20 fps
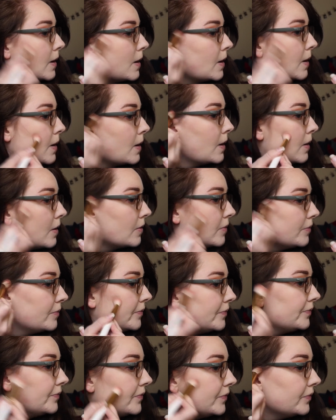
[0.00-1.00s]

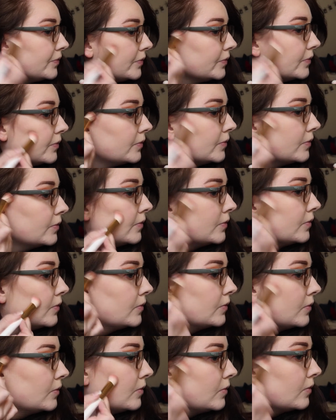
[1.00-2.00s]

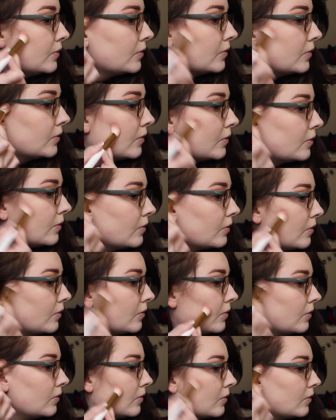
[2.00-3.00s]

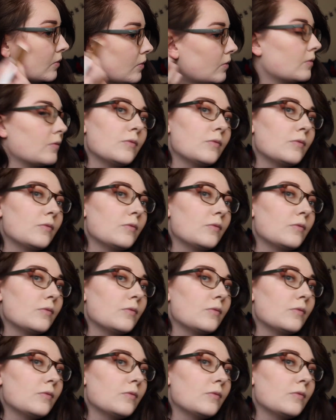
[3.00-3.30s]
No one is speaking in this clip.